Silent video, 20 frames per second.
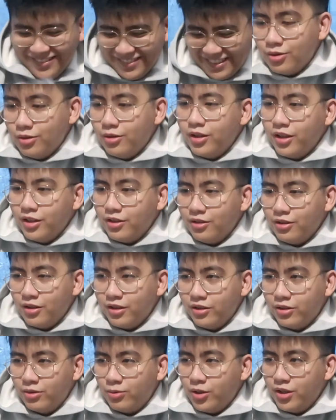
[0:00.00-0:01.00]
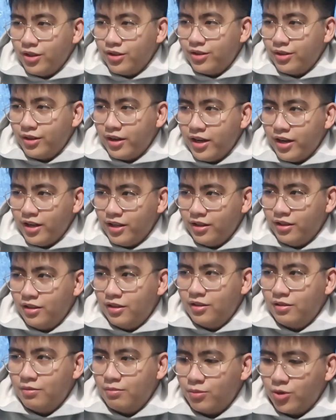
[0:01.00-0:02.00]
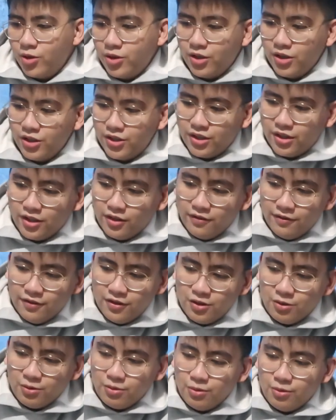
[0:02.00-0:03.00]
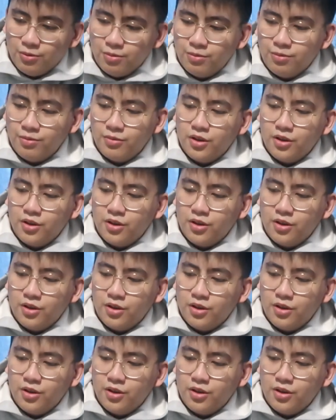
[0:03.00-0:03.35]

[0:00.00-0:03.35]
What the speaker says: So I do not want to add more stuff to